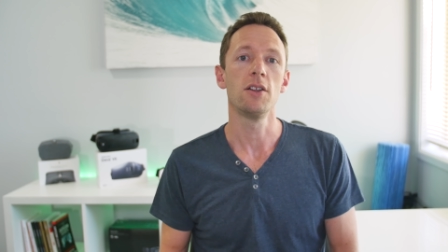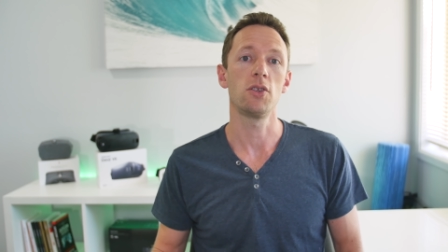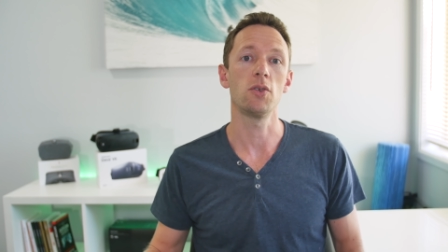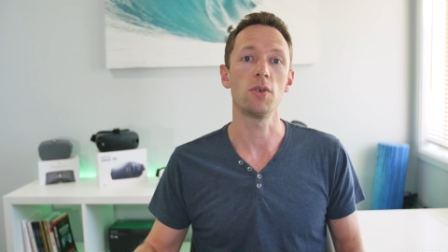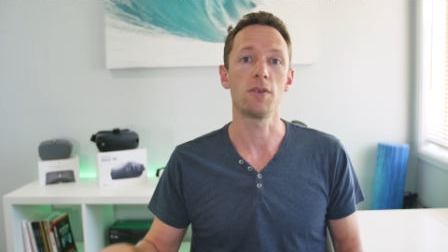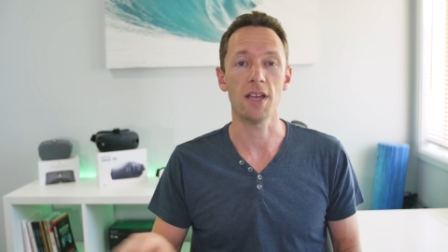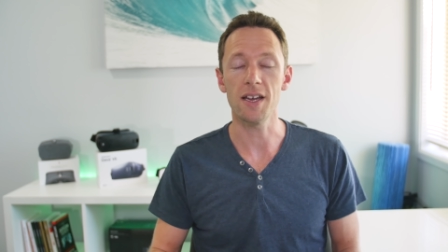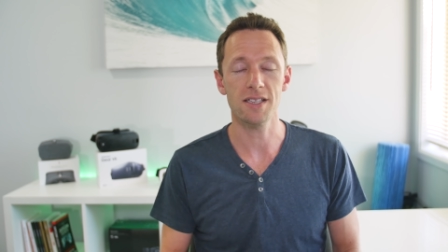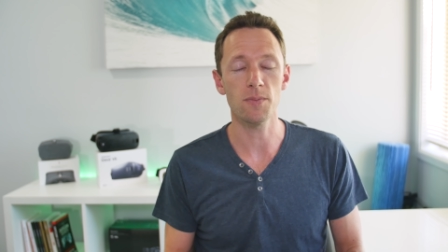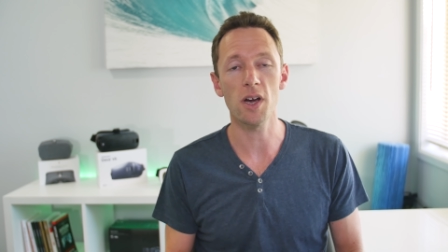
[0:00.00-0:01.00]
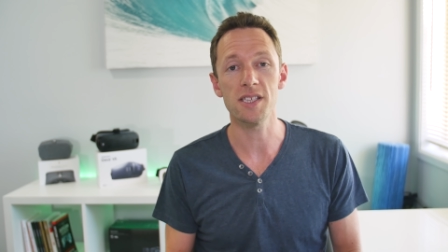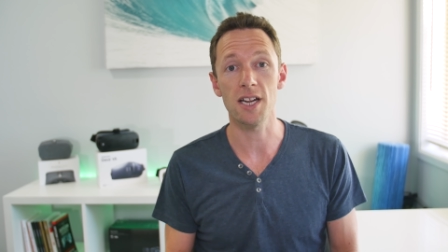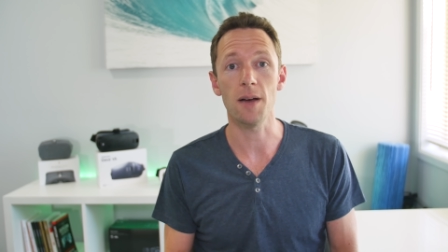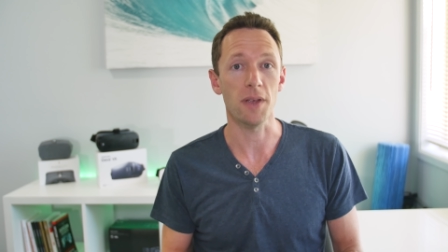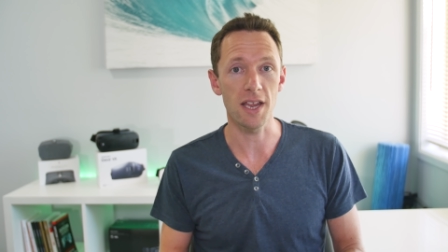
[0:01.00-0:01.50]
to customize it
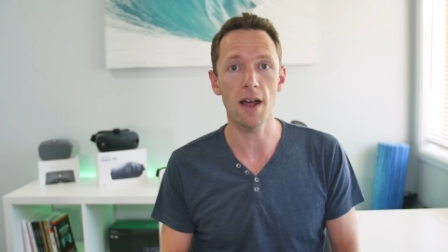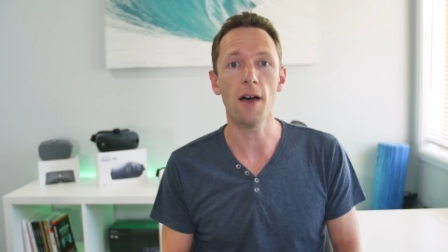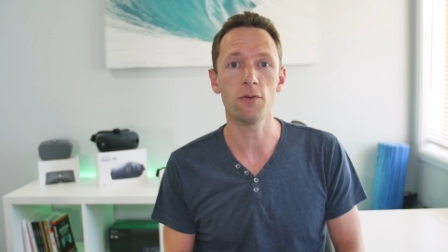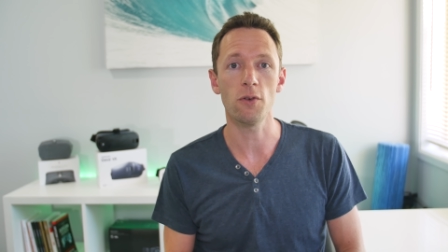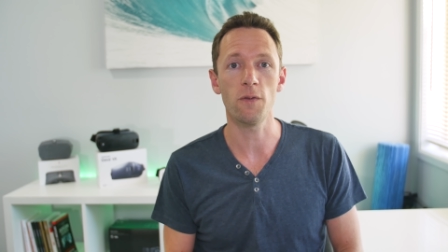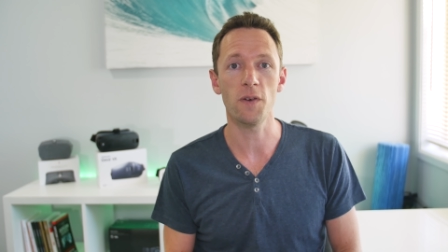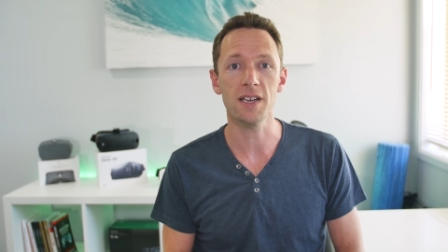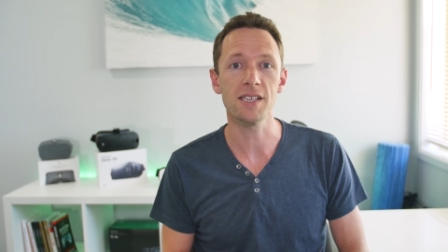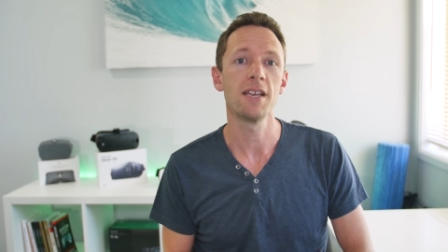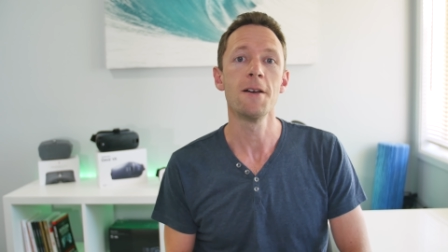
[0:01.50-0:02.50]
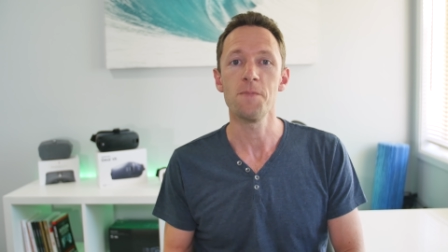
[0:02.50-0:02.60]
up in After Effects